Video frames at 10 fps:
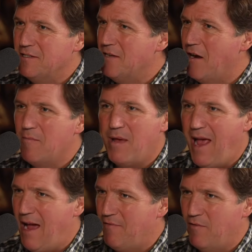It's not on
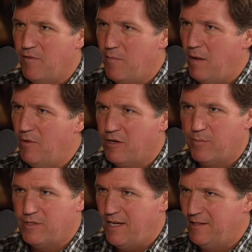behalf of the public or
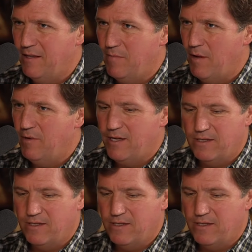protecting the public.